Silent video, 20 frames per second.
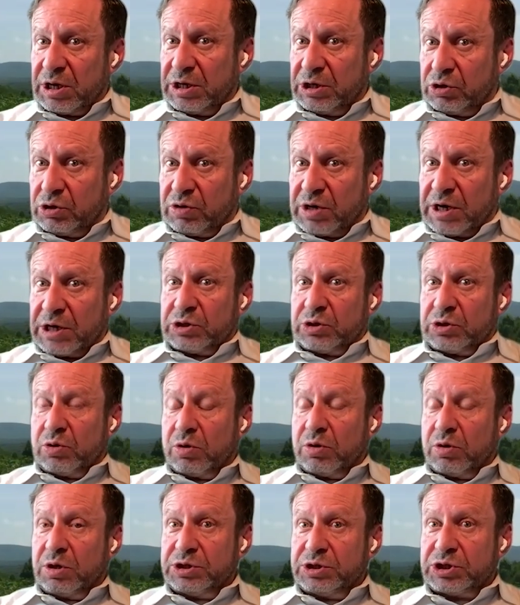an international
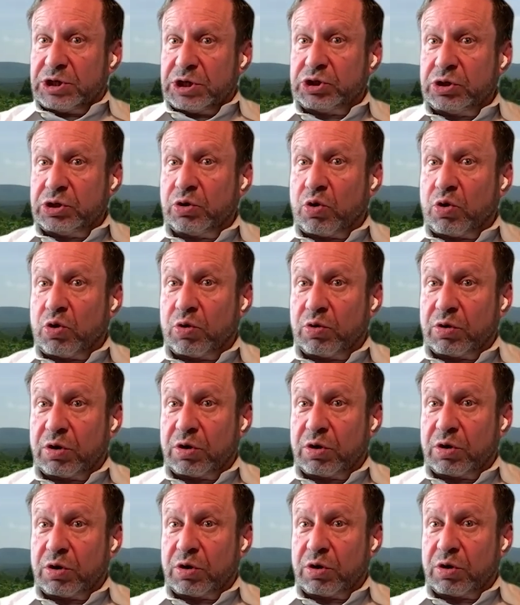organization called
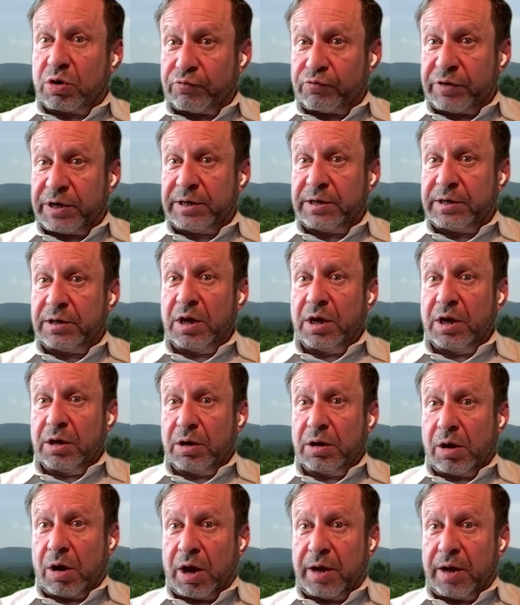Covering
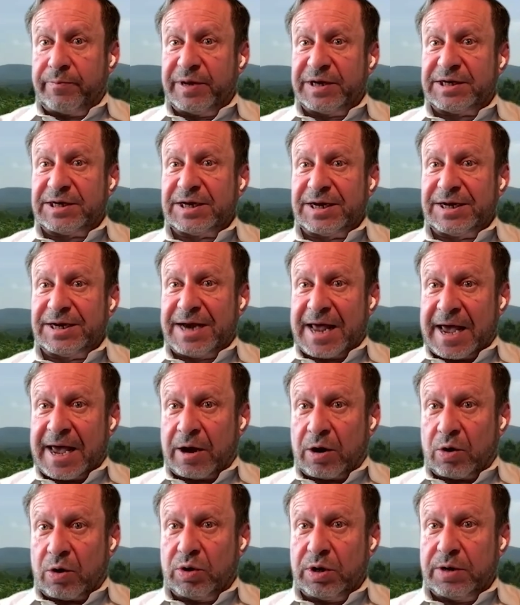Climate
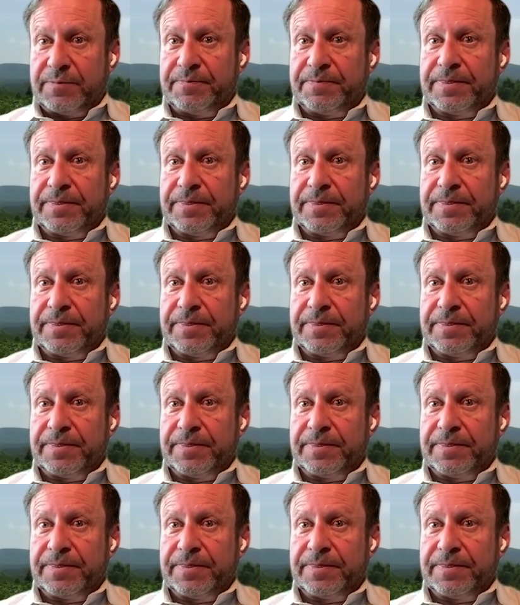Now.